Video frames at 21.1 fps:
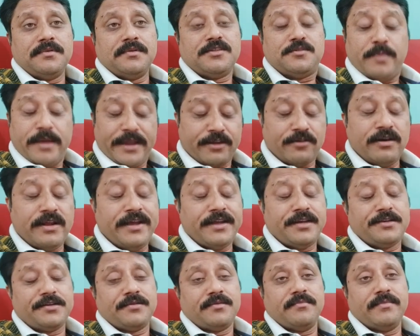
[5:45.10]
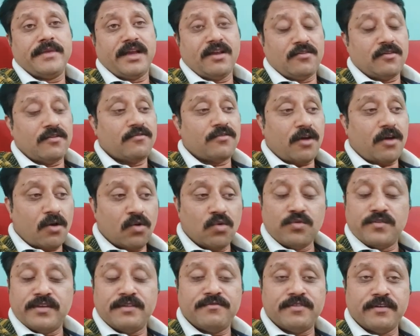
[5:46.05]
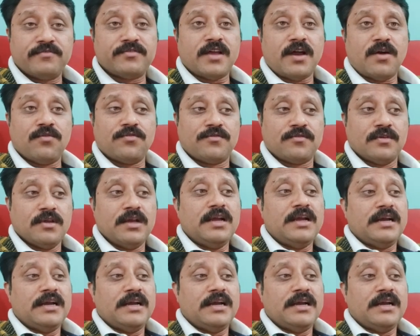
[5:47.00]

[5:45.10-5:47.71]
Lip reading: speculate because of Rahu's in fifth house,